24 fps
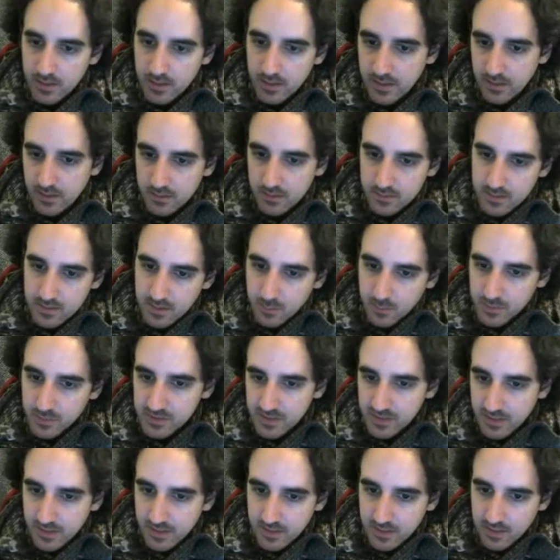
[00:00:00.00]
Yeah, because now we're
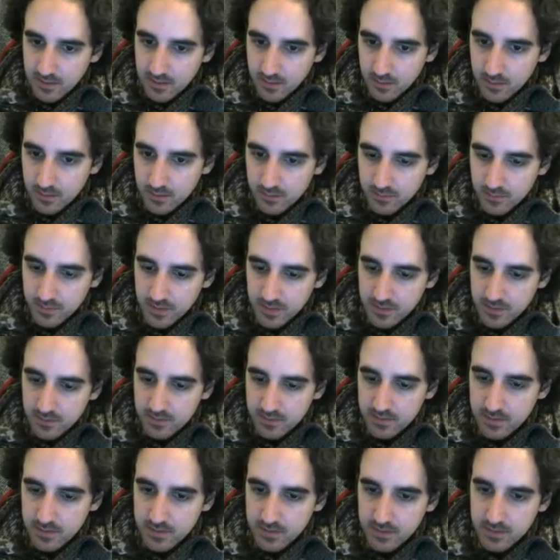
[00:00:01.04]
getting a lot of
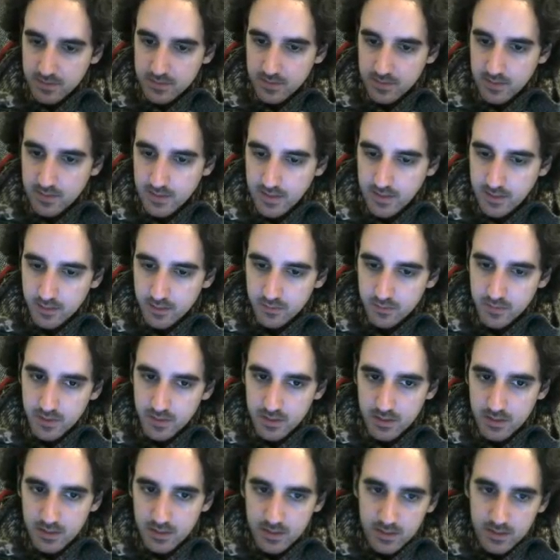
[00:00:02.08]
interesting detail out of it.